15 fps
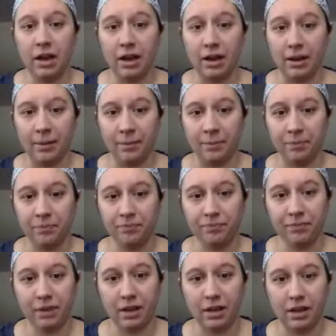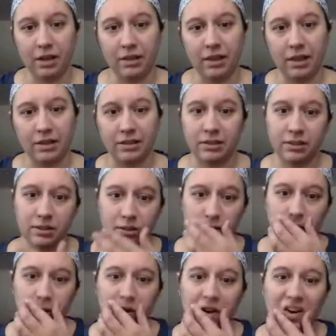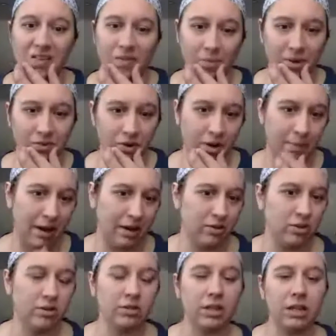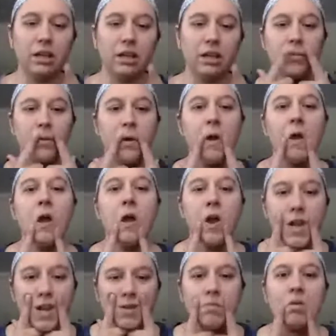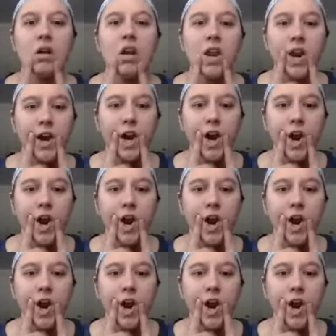unless I have my dry patches. I get them right here.